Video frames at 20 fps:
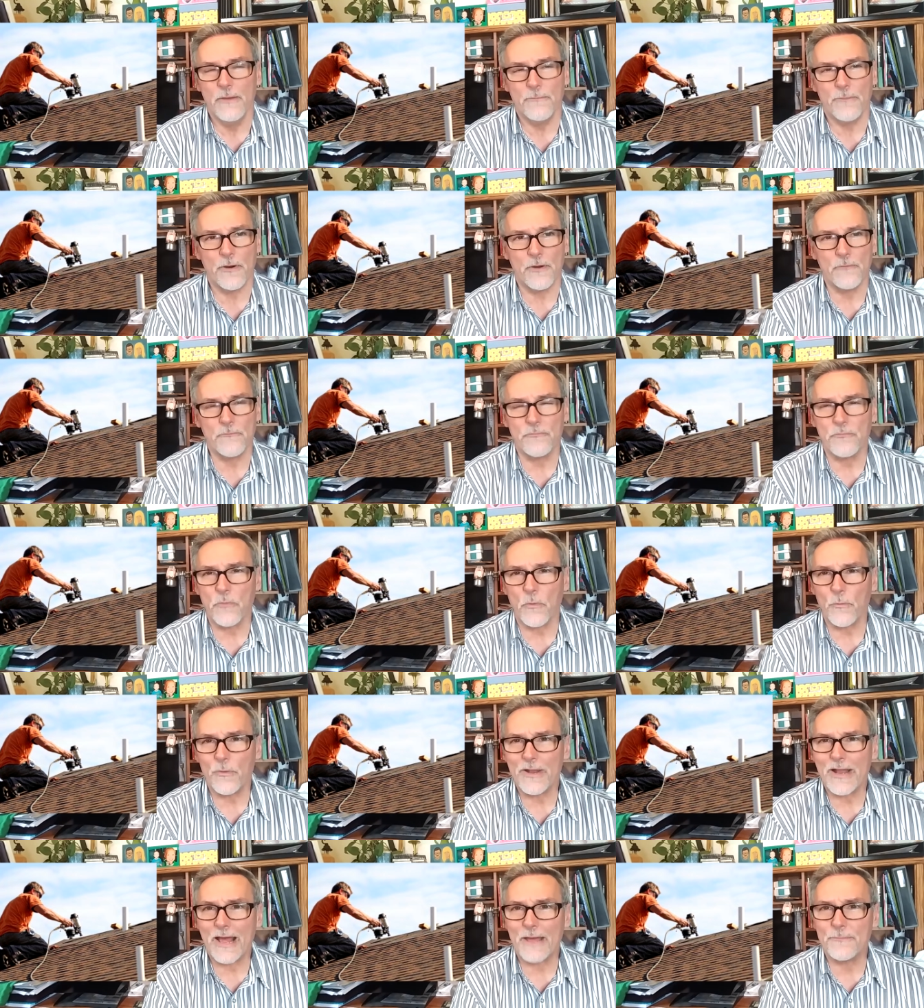But
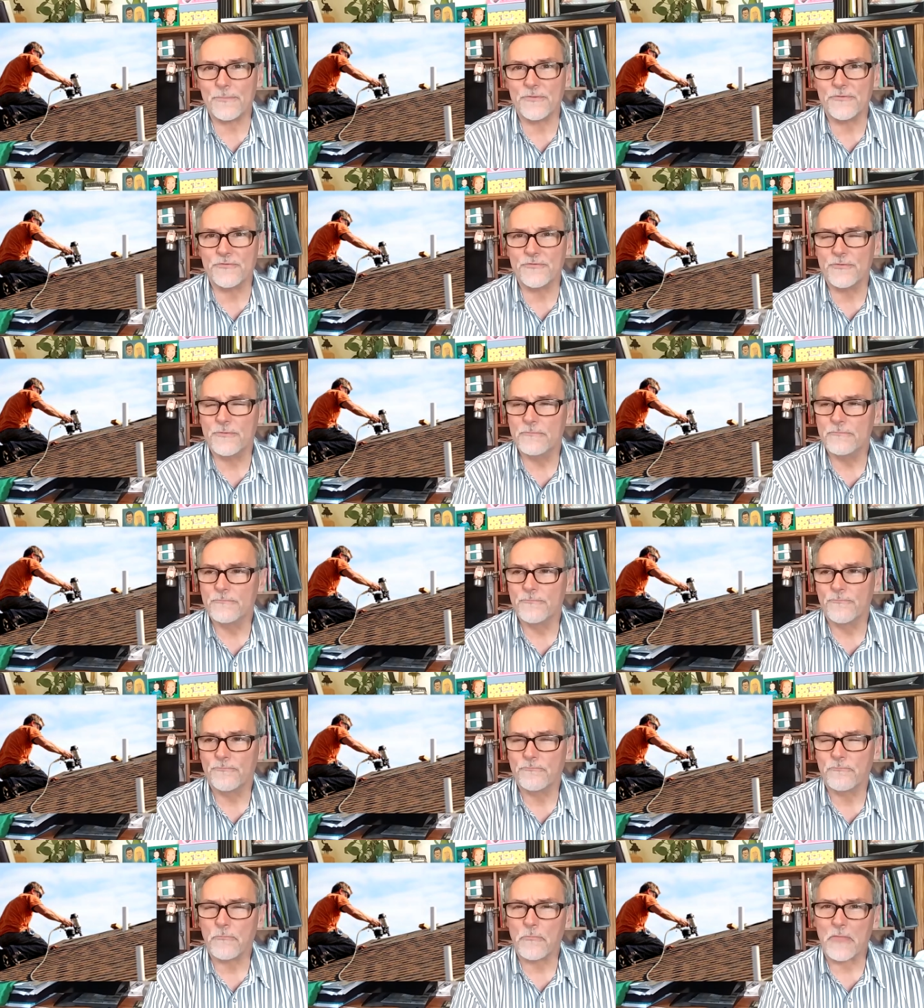what happens
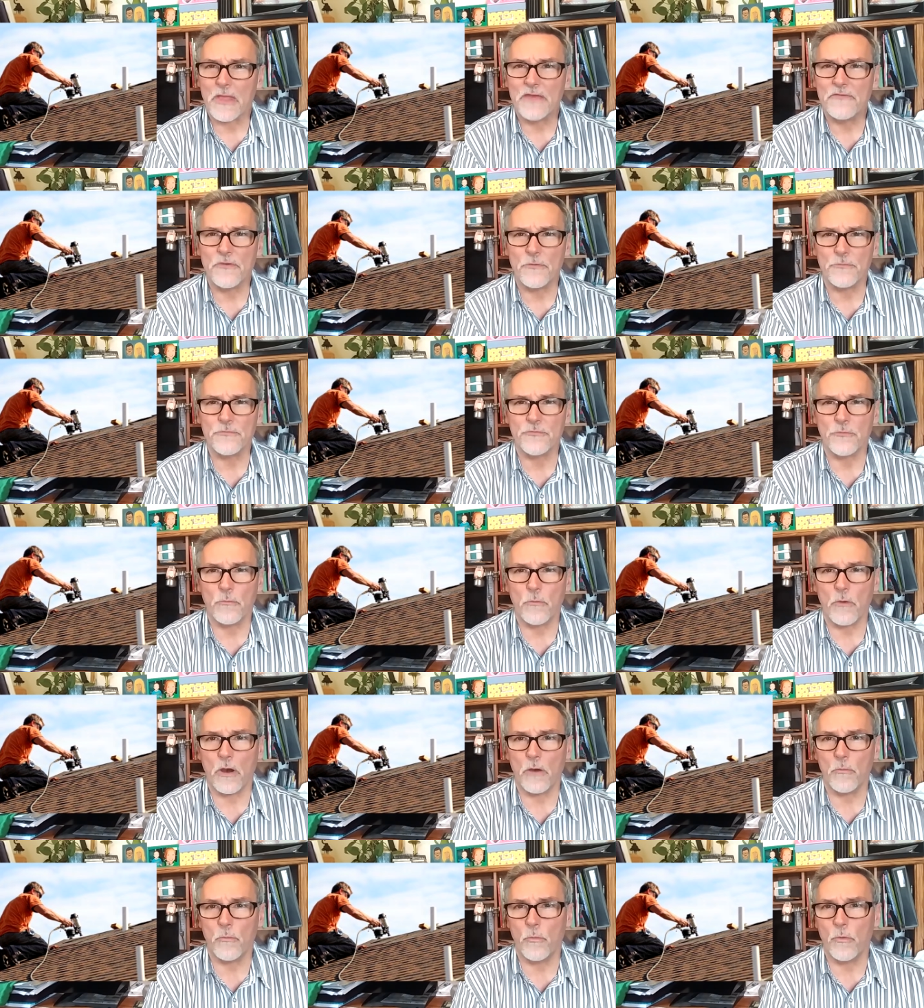if it was a,
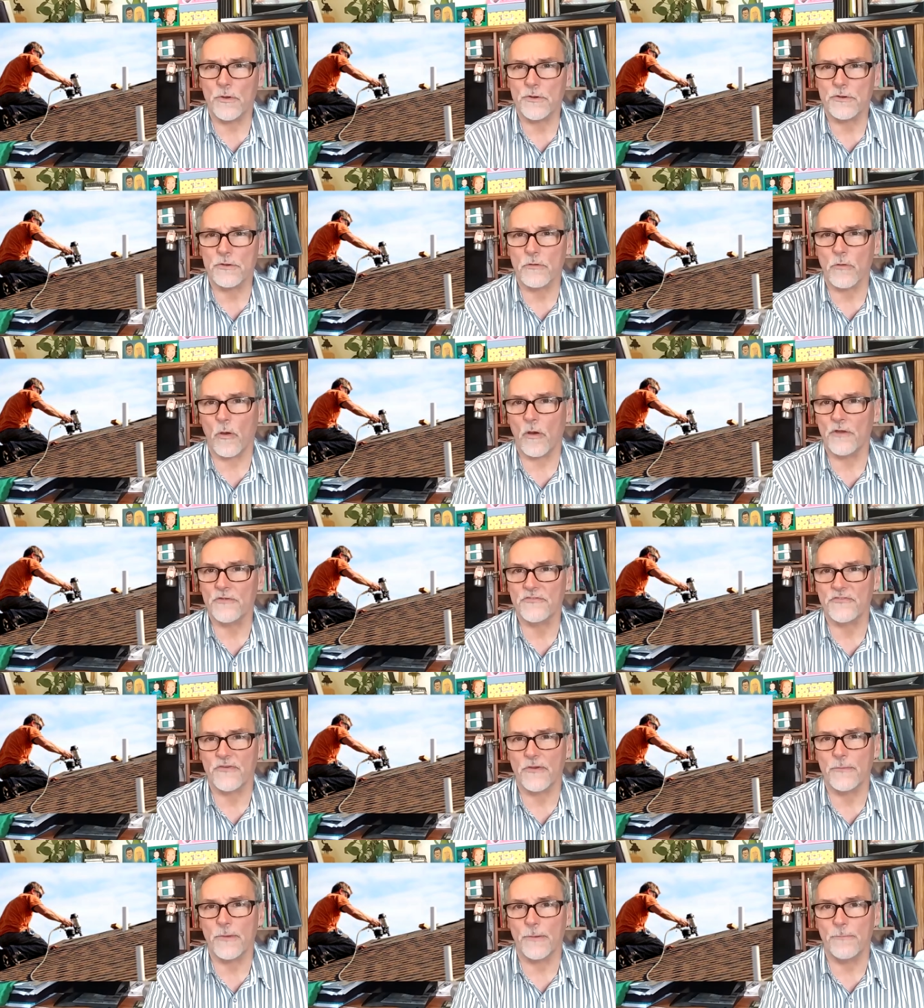a water loss
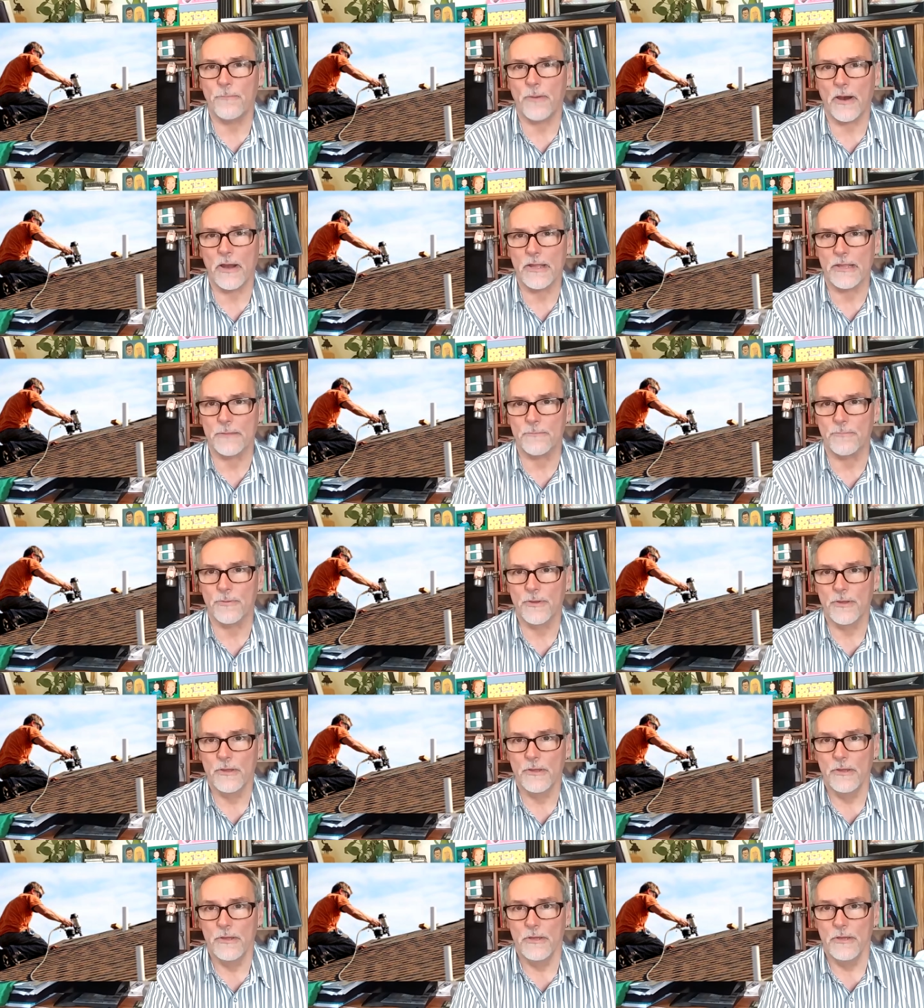from a pipe
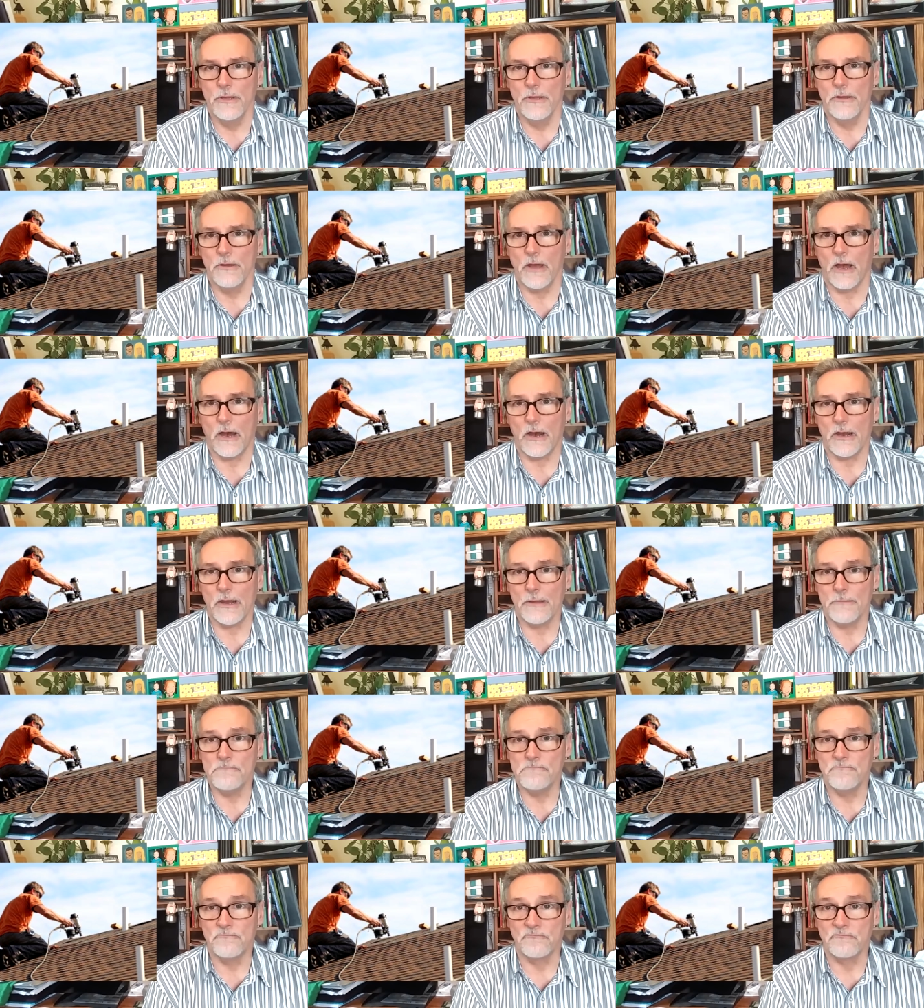
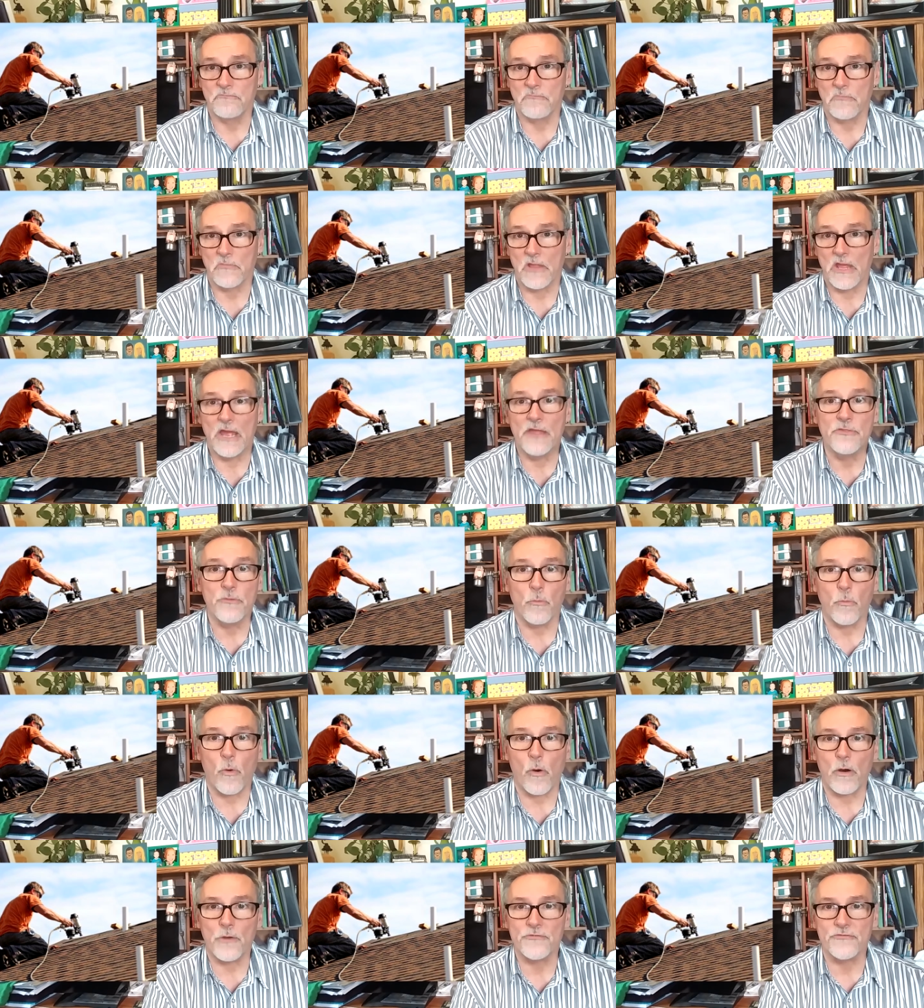um, in the
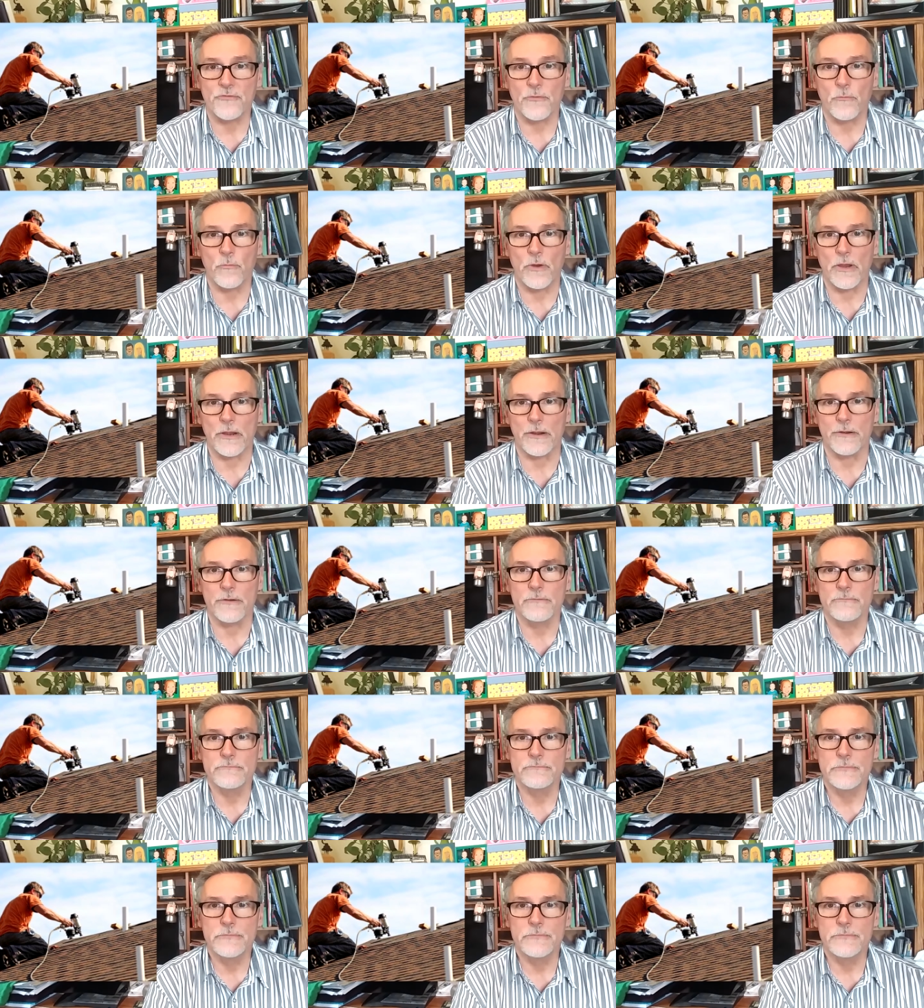wall somewhere?